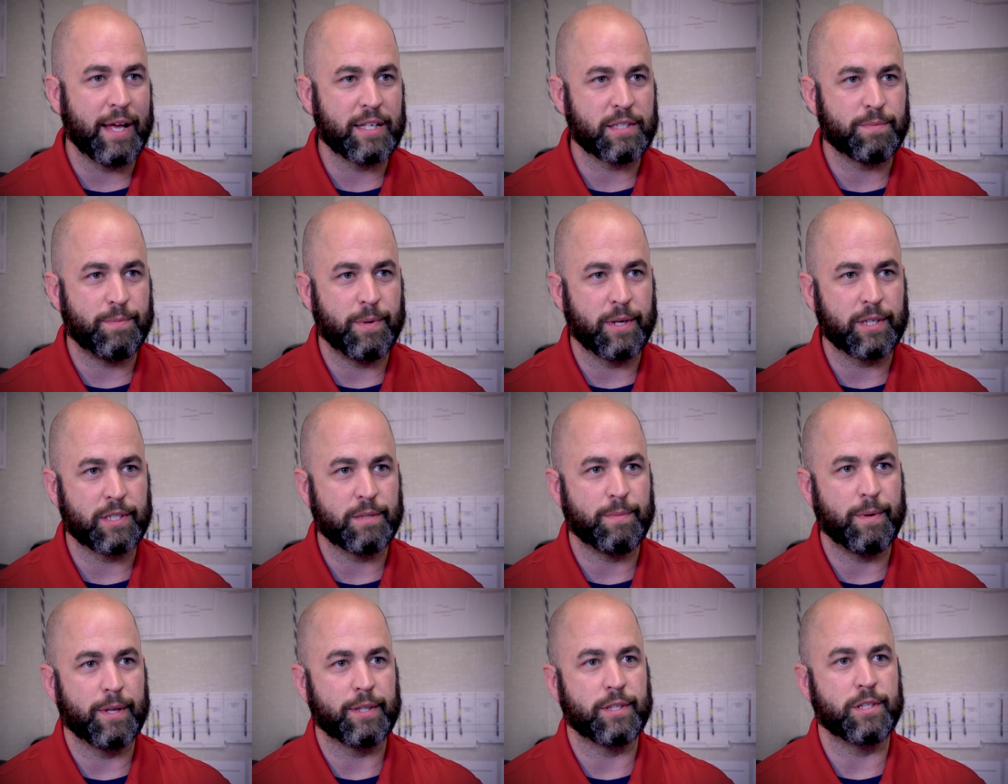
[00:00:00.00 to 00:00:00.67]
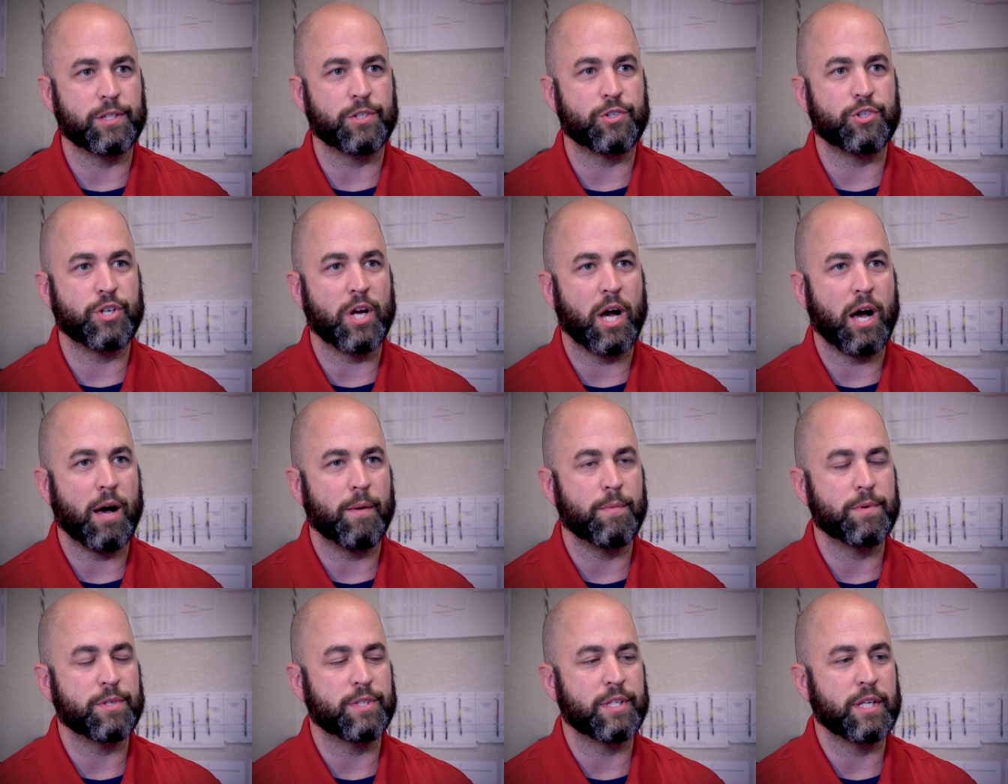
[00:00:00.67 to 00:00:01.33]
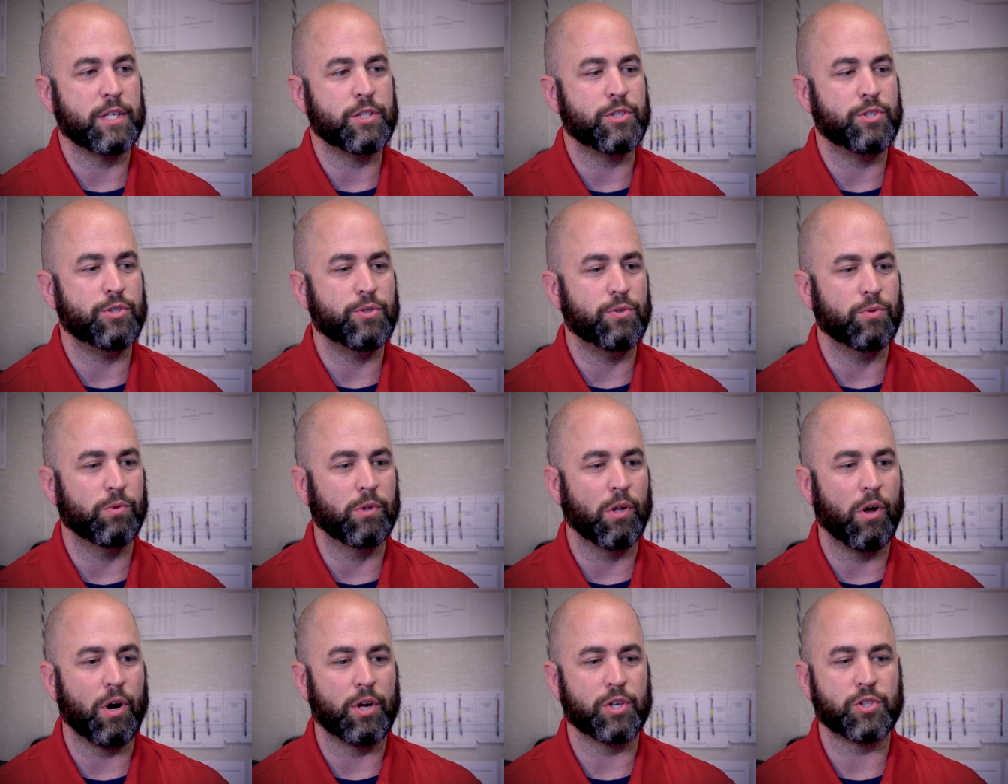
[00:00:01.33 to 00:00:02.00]
aspects about this job is that you
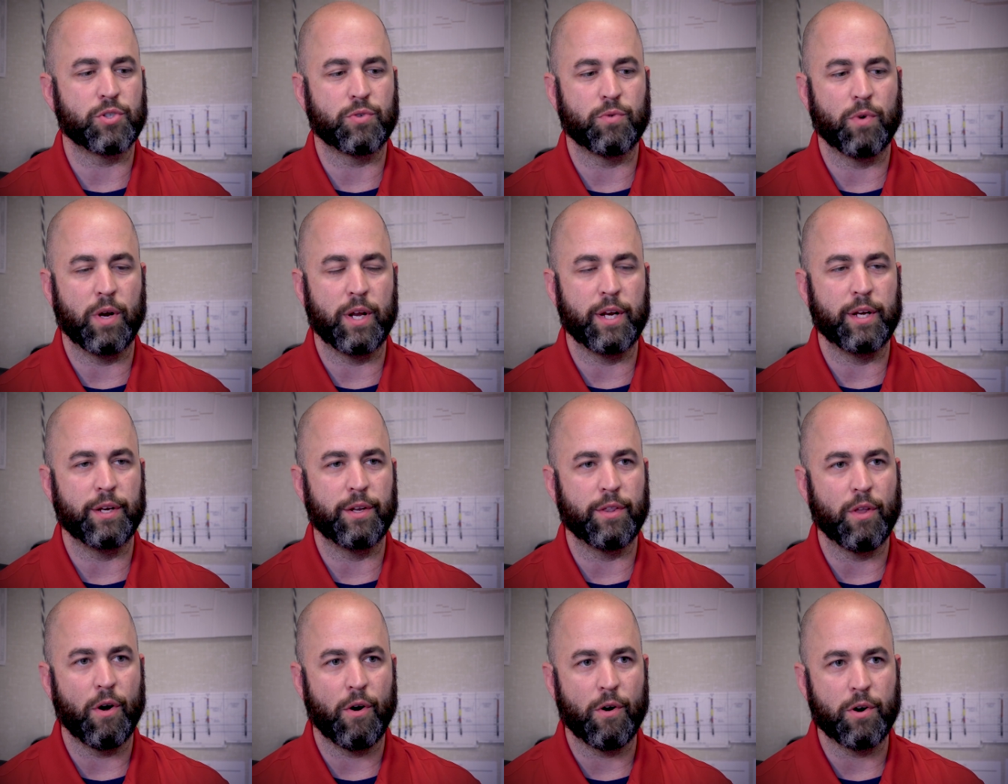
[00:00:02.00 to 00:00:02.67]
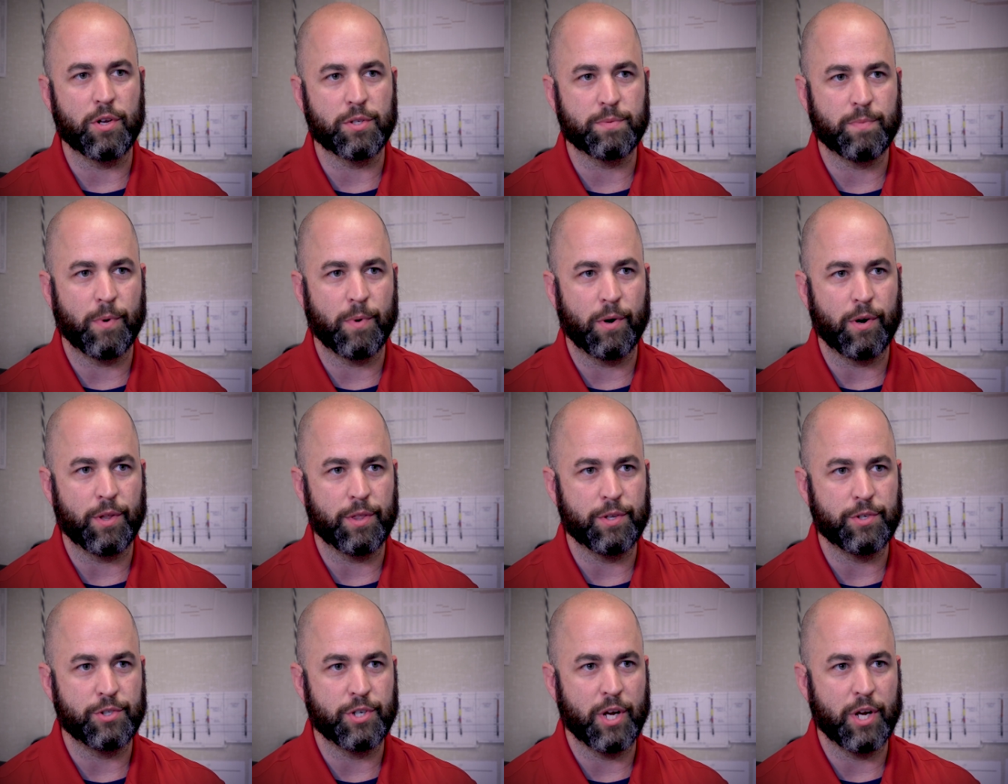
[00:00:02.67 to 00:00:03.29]
launched right into the hardest part of the